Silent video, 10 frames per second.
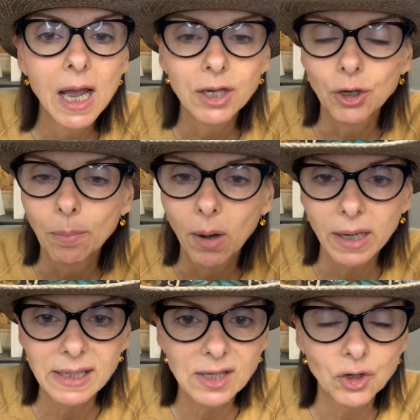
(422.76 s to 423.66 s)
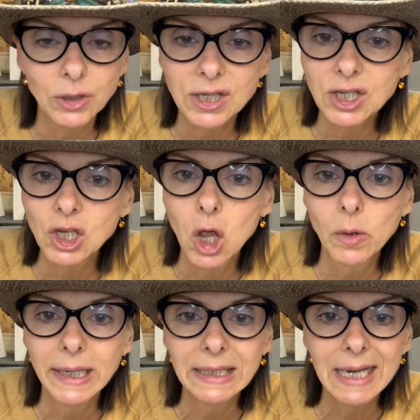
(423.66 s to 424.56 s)
your body starts
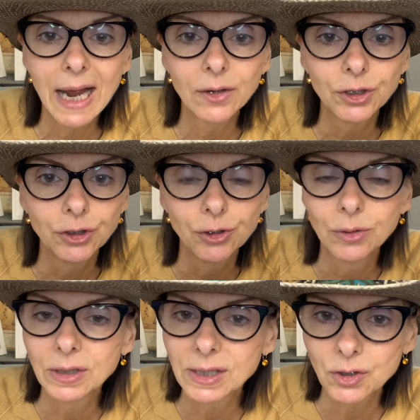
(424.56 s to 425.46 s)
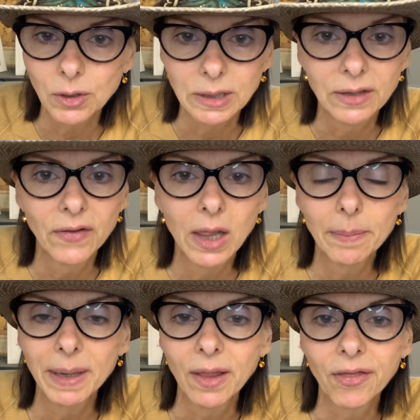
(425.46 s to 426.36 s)
slowing down and you start
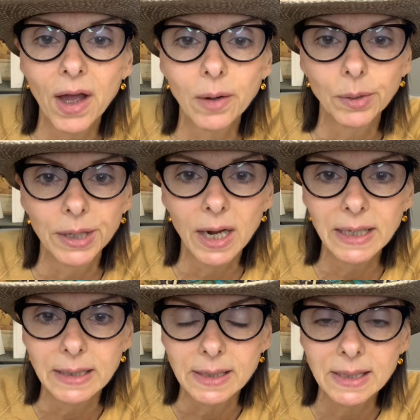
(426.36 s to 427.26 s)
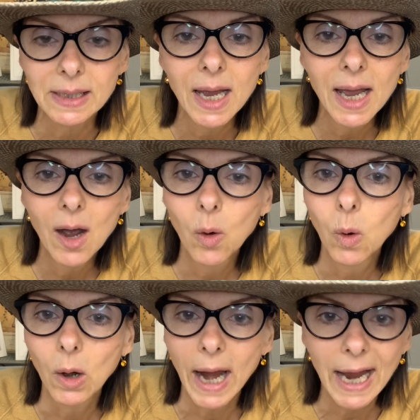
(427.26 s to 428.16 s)
developing thyroiditis
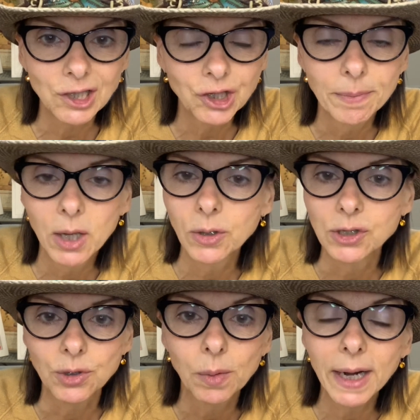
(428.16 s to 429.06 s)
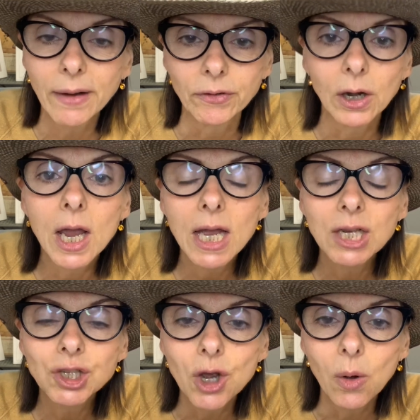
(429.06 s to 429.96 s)
or Hashimoto's or whatever.
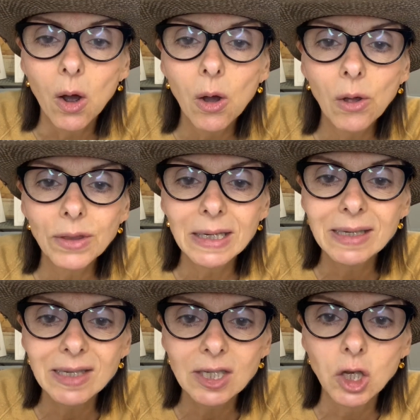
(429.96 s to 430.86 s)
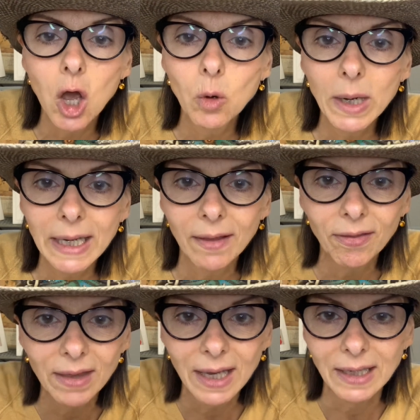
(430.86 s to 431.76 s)
So all these slowing
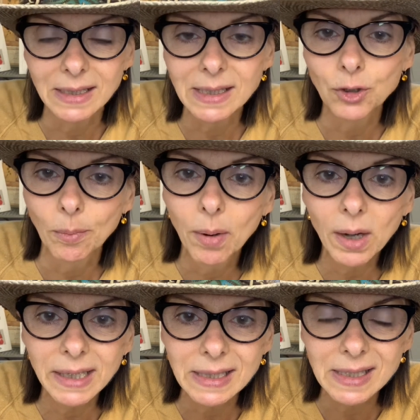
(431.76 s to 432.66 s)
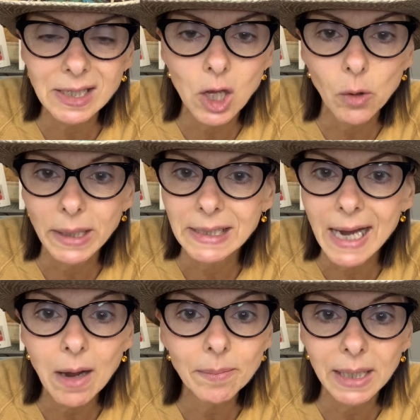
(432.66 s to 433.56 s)
things, your body's slowing
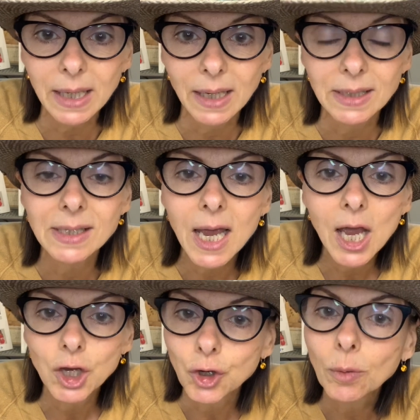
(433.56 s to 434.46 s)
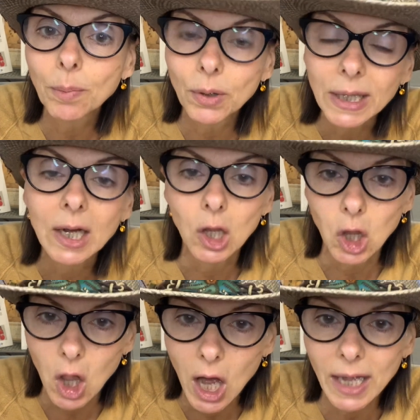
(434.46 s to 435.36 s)
down because you're putting a
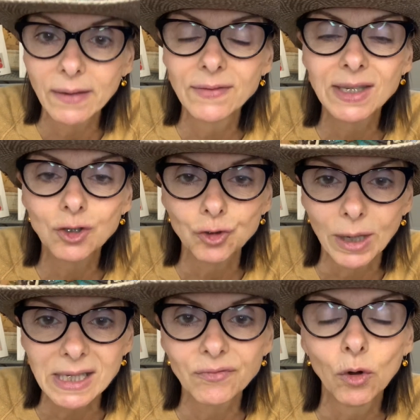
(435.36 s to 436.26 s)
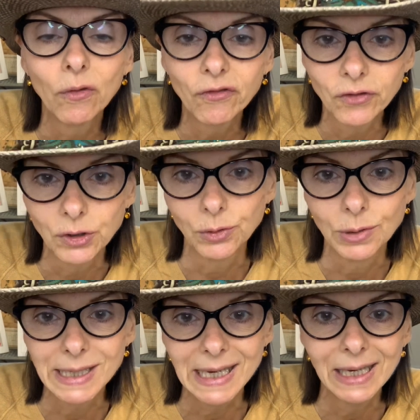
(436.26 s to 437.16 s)
lot of stressful
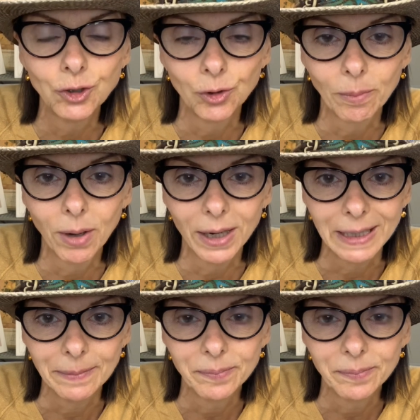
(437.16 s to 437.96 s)
foods in your body.